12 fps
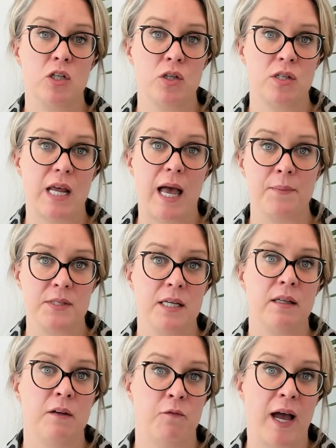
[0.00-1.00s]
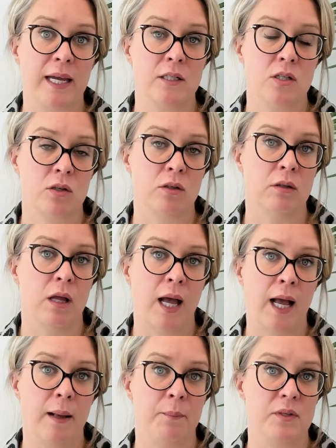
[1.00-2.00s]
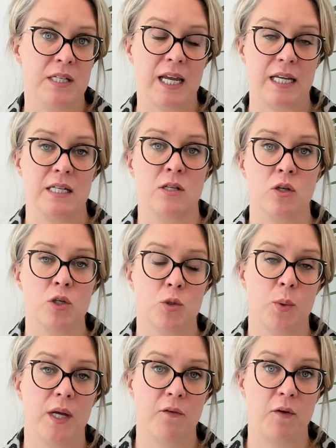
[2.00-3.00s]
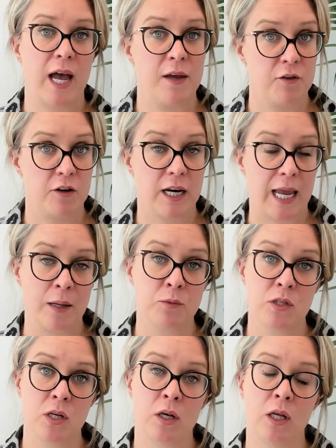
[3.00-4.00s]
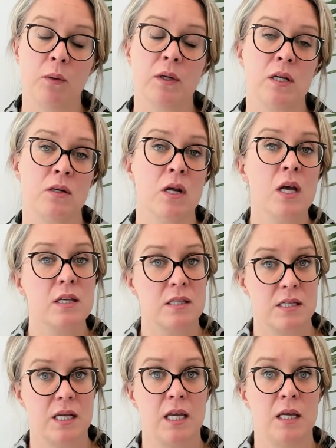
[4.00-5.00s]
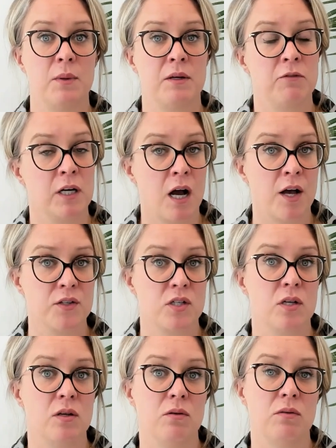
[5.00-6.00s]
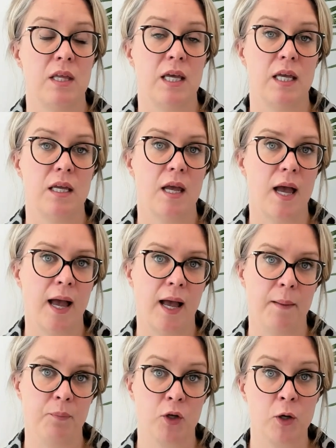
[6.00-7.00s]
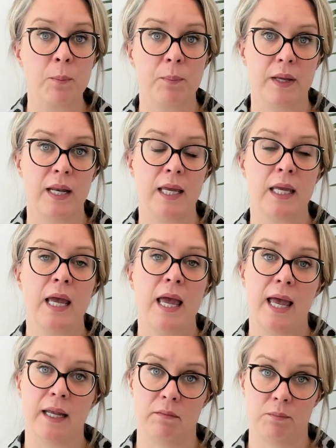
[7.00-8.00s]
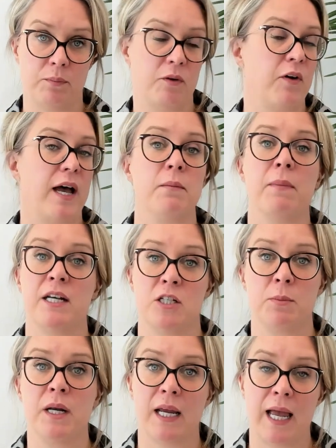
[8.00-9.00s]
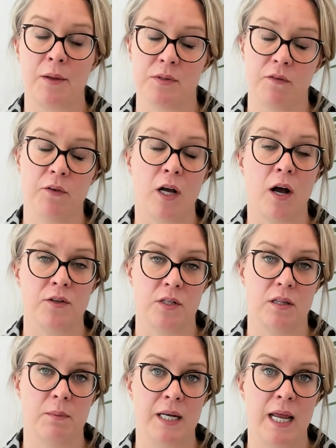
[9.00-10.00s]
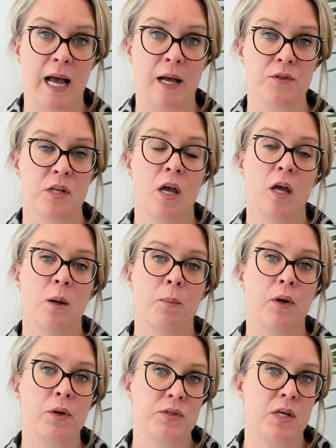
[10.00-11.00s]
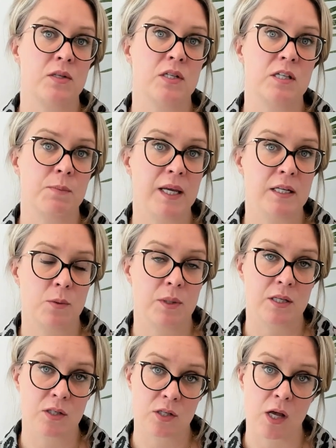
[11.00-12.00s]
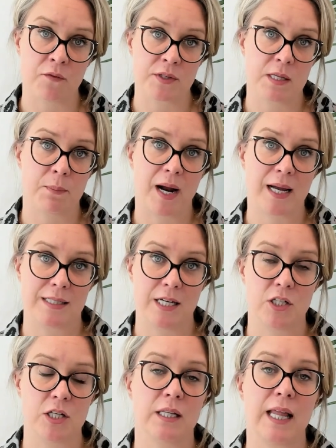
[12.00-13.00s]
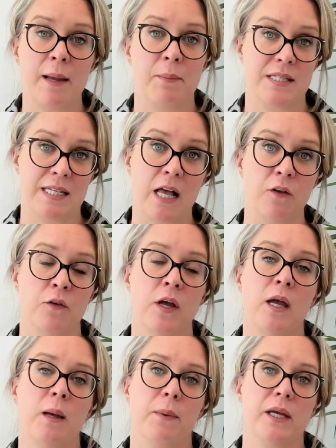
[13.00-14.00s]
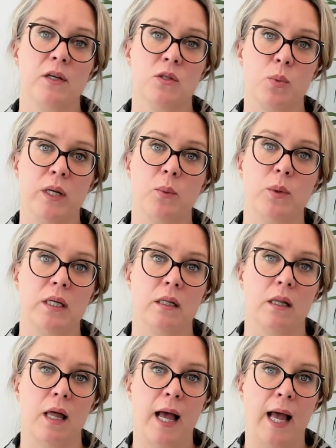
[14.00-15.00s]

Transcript: just absolutely vital to get in touch with either your accountant, who can steer you in regards to the company and provide management accounts if you can't do them in-house, but also to speak to an insolvency practitioner like myself, because we will